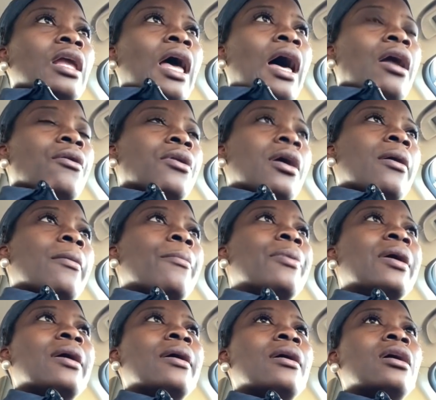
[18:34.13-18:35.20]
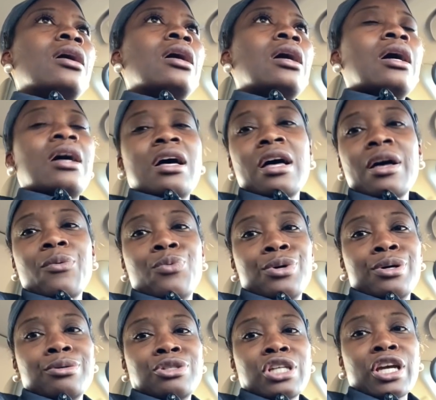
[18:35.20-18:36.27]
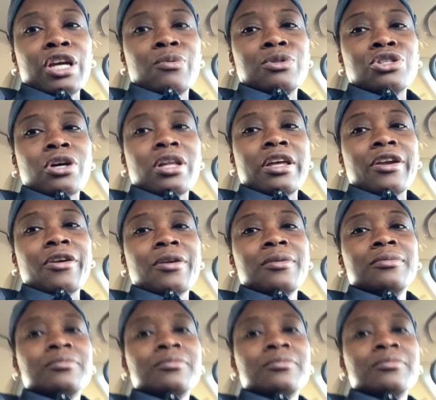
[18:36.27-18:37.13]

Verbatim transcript: I don't know, but I will check in with y'all later.